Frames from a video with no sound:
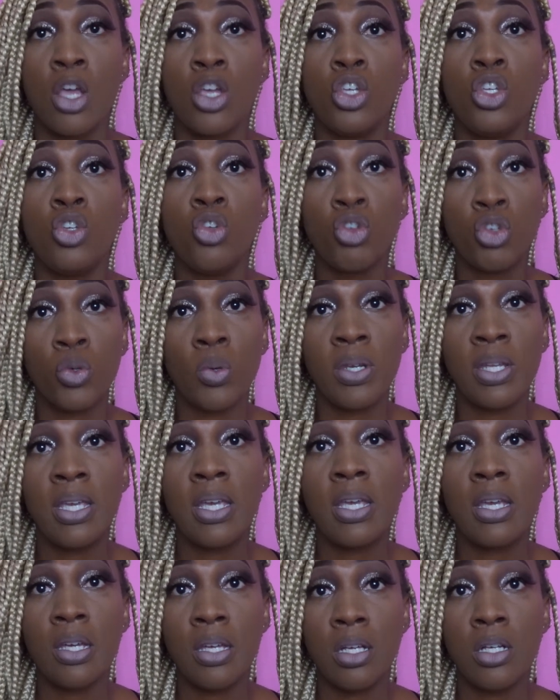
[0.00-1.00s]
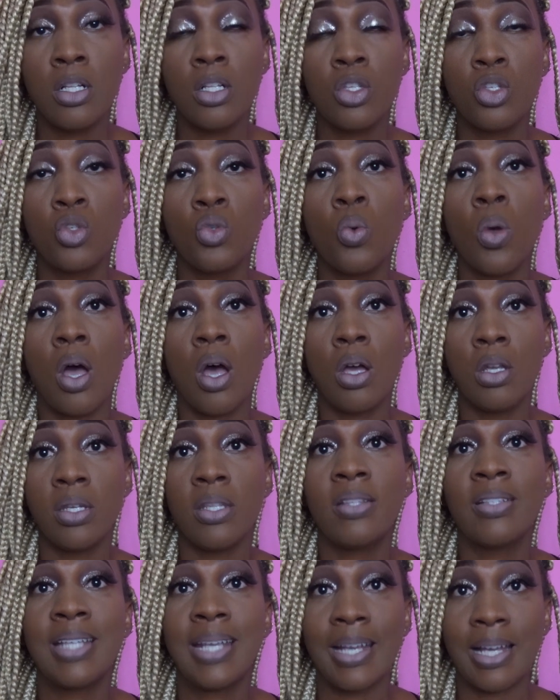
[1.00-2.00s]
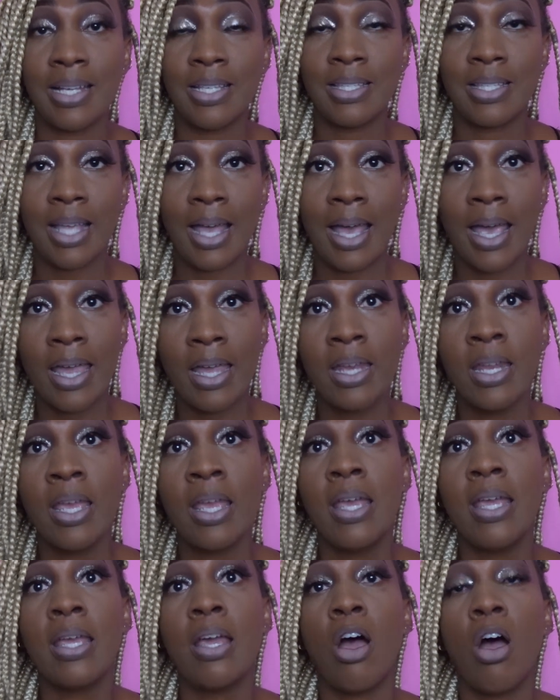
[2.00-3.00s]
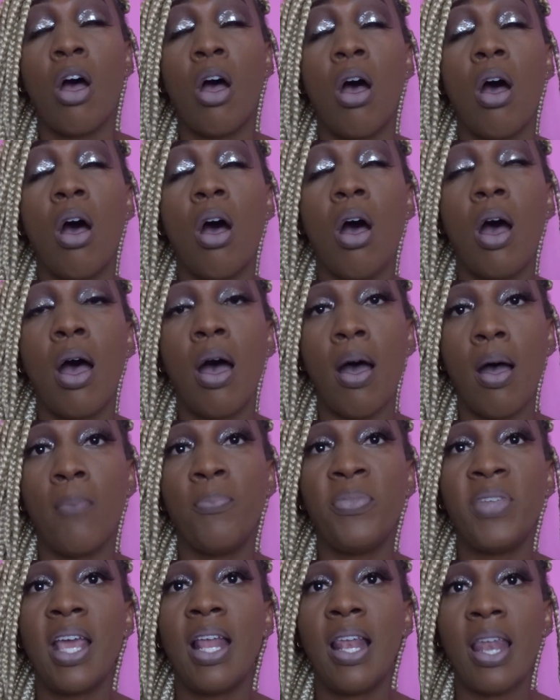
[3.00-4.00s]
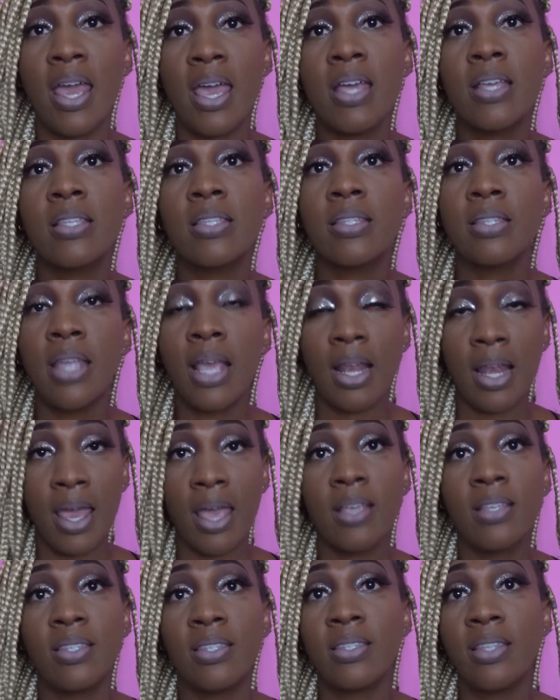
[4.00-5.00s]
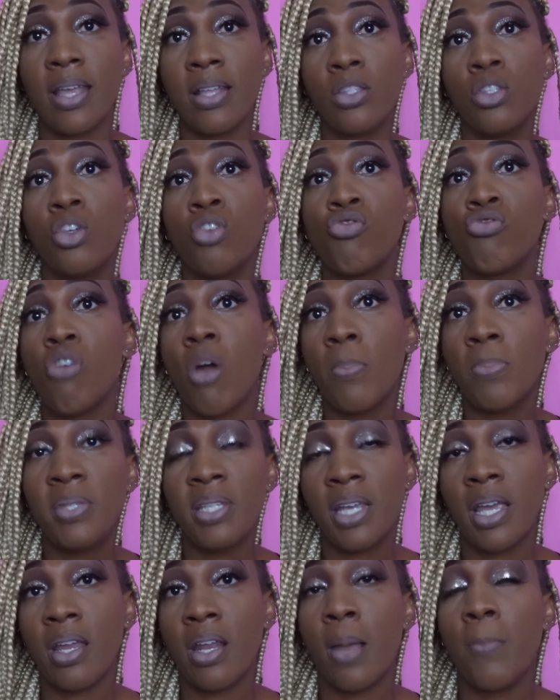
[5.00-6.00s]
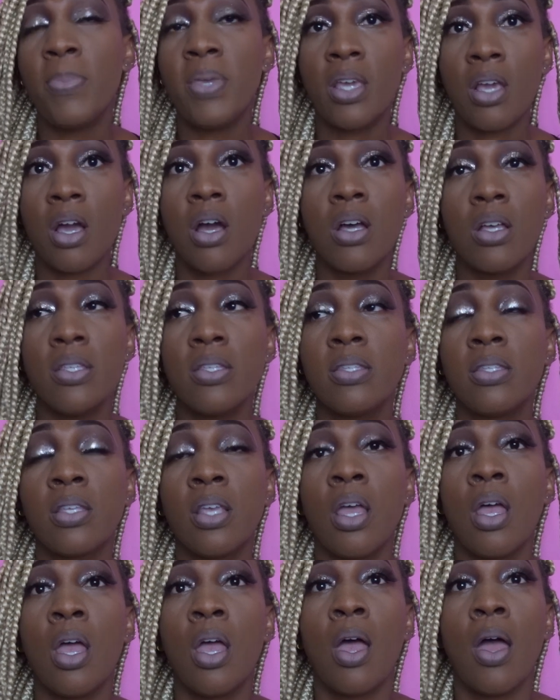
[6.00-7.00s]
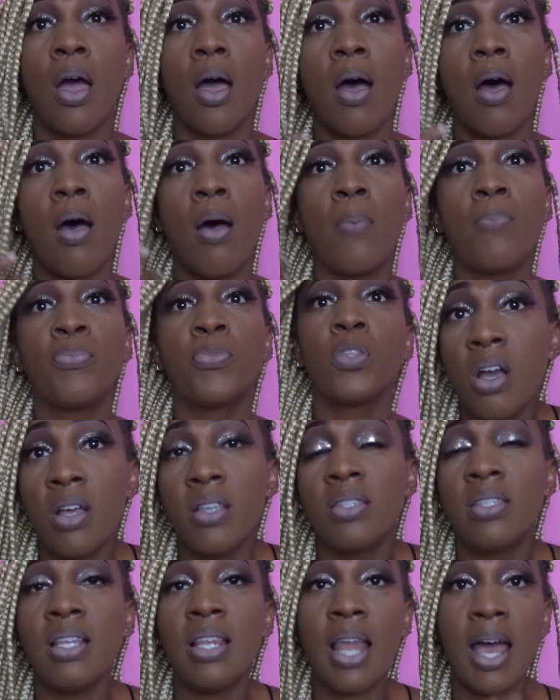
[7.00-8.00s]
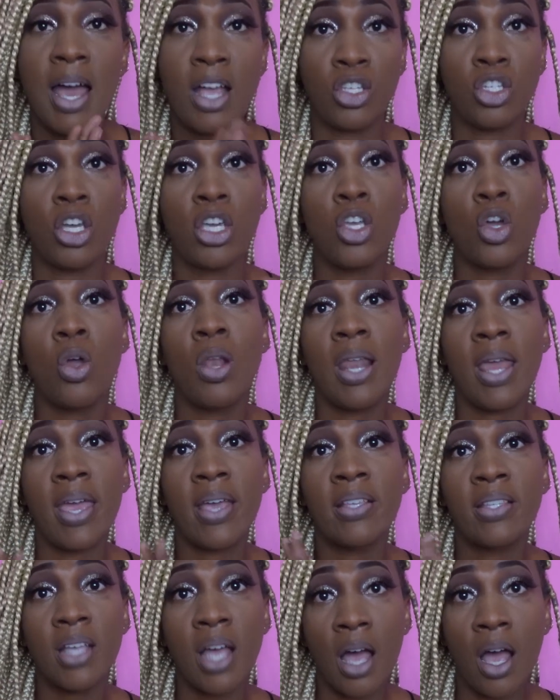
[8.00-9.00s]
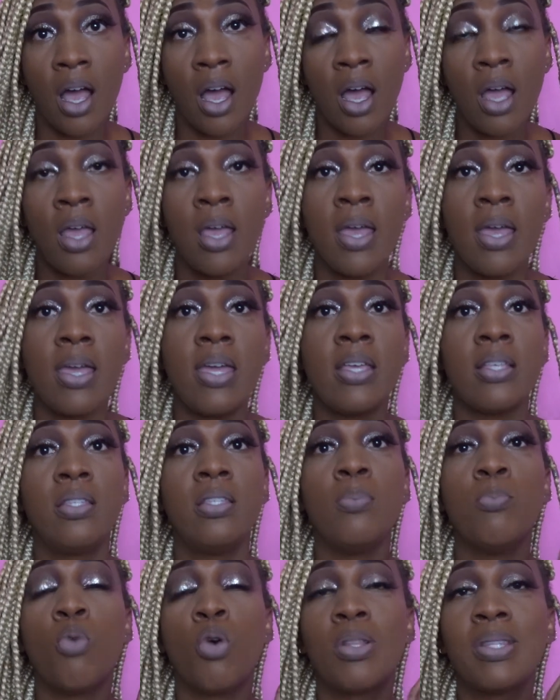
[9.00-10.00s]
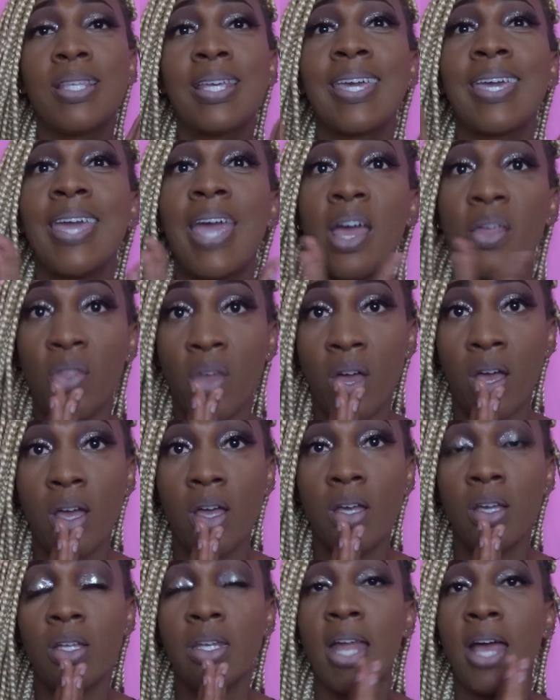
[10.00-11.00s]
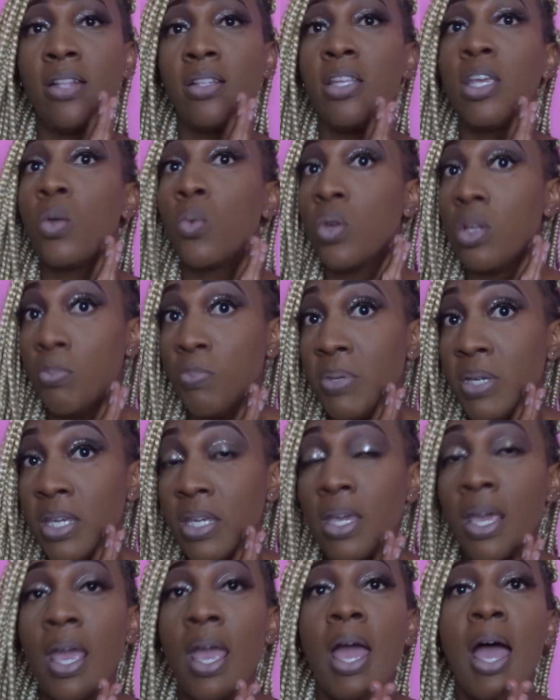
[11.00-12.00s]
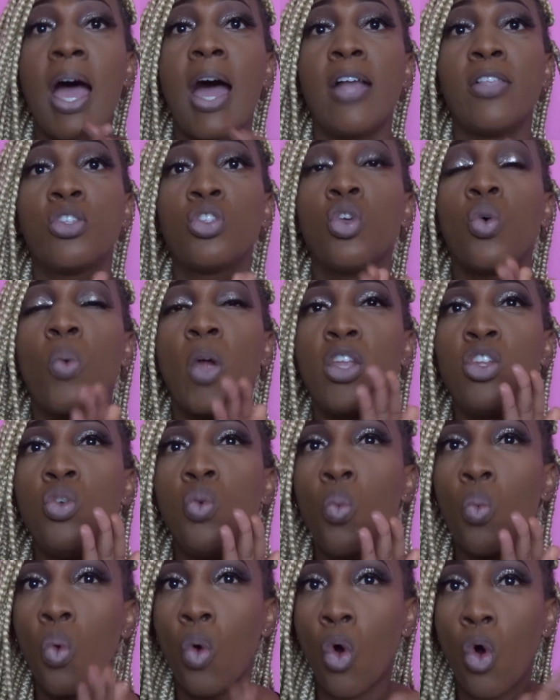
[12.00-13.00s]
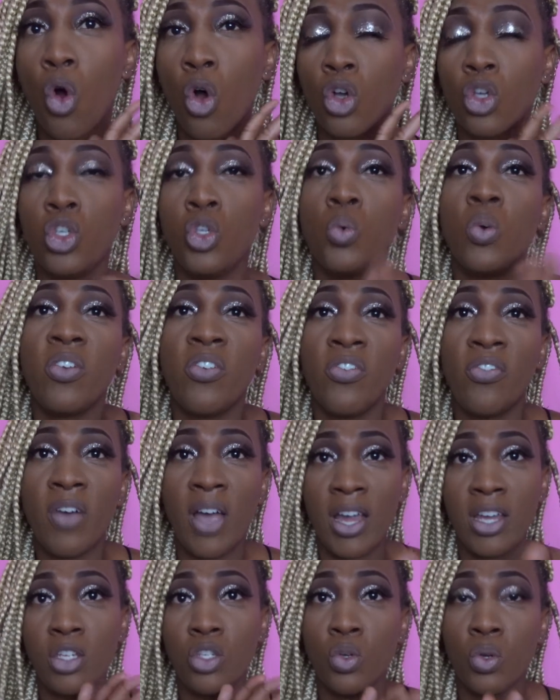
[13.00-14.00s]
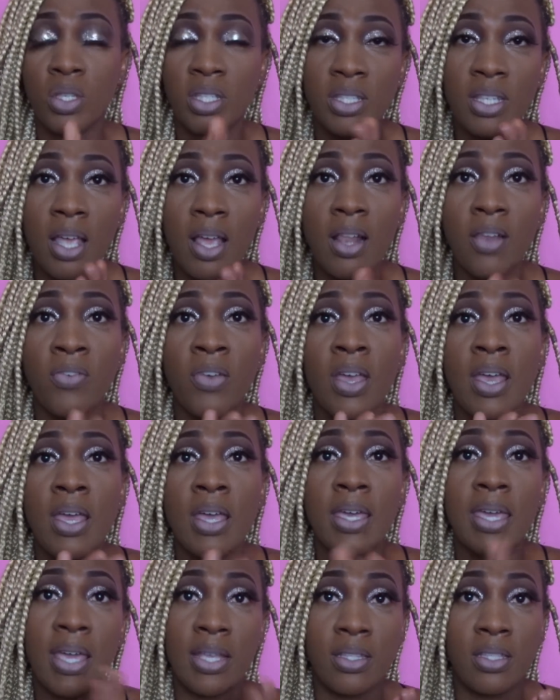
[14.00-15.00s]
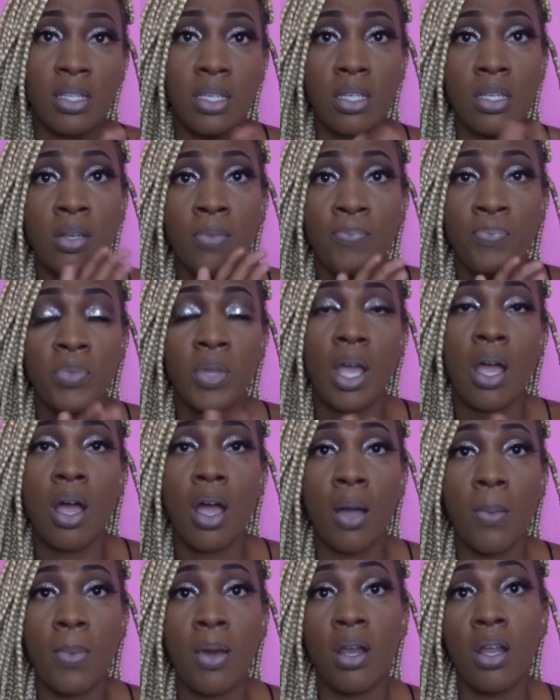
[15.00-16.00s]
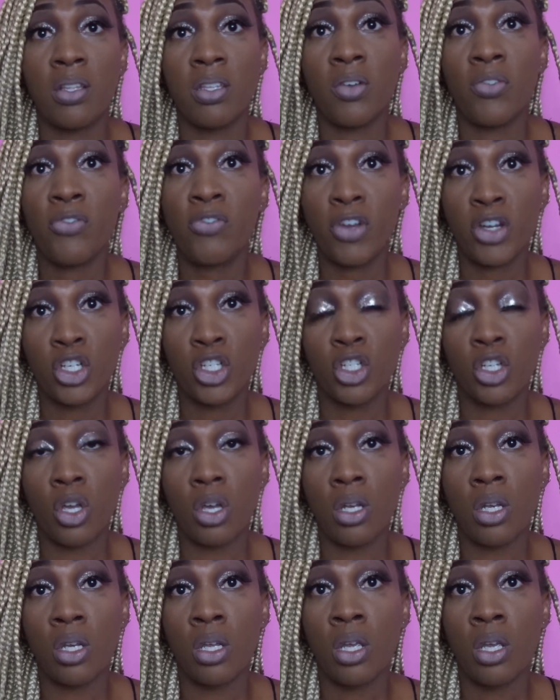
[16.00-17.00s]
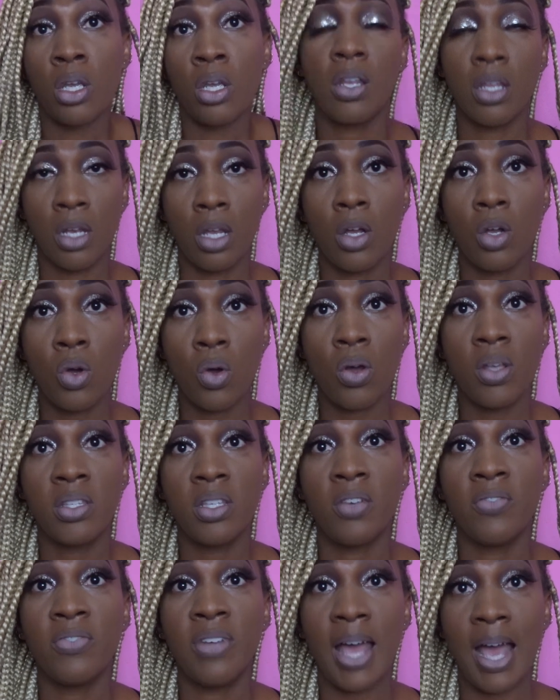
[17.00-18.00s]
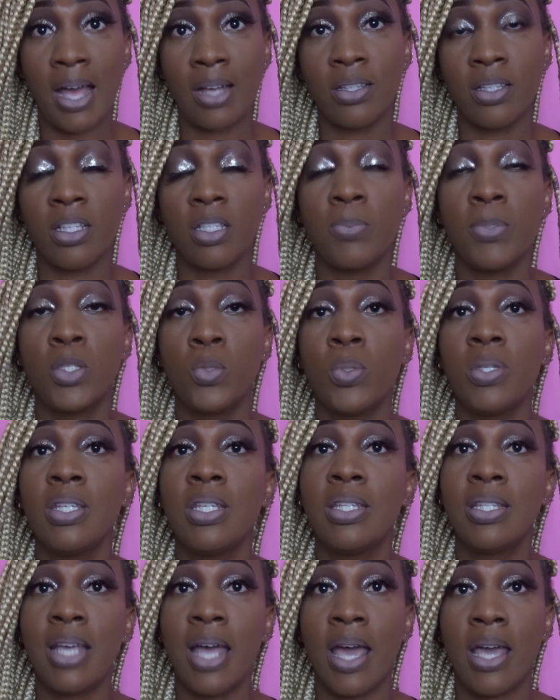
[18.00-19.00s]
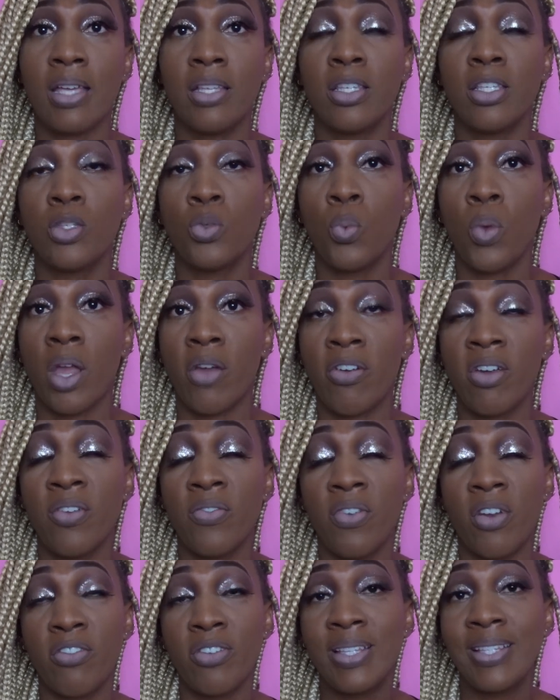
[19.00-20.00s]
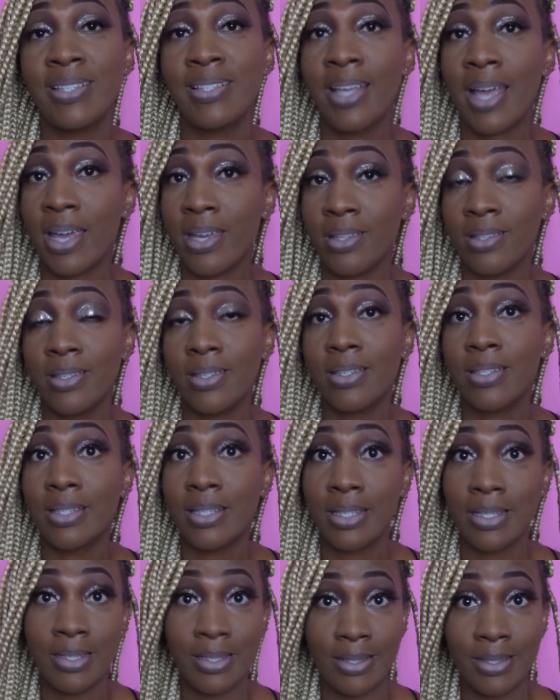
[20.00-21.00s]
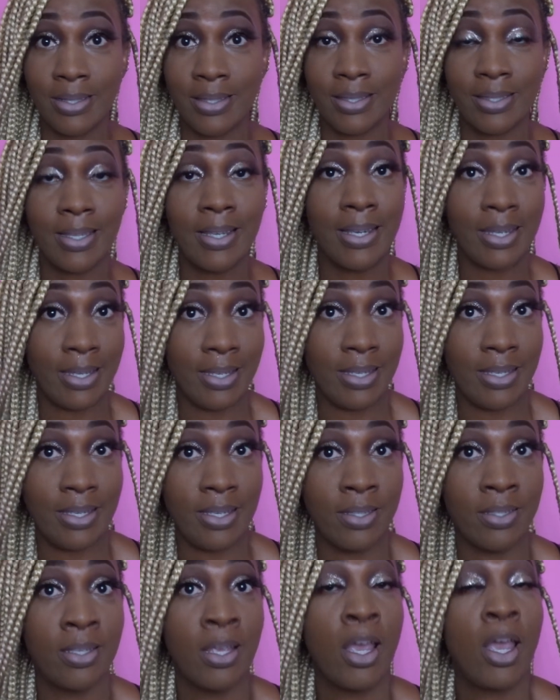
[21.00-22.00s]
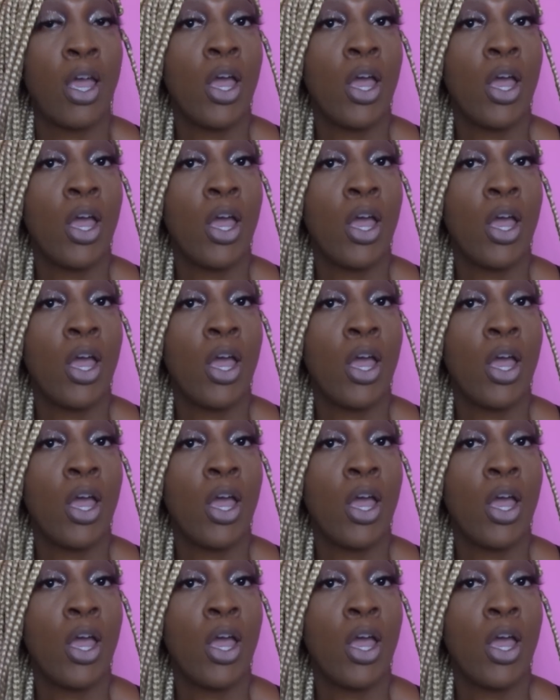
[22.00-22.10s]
Usually girls who are on the thicker side, their legs tend to rub together because the larger your legs are, is the more together that they would be, and so when you walk you would find yourself getting a lot of friction. Another cause of darkness between the thighs is wearing very tight skirts, ladies.